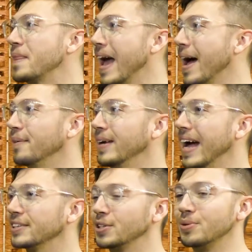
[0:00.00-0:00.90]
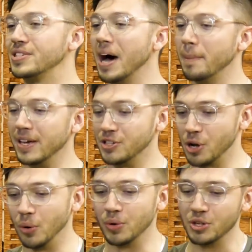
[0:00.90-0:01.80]
Yeah. So tell me,
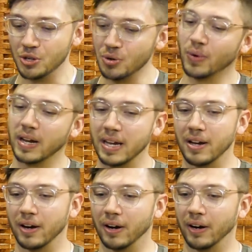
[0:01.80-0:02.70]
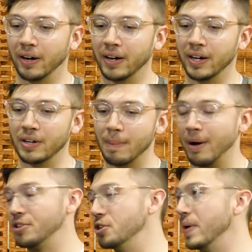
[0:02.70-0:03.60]
so you were here
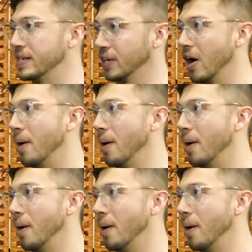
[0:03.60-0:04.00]
about 2 weeks ago.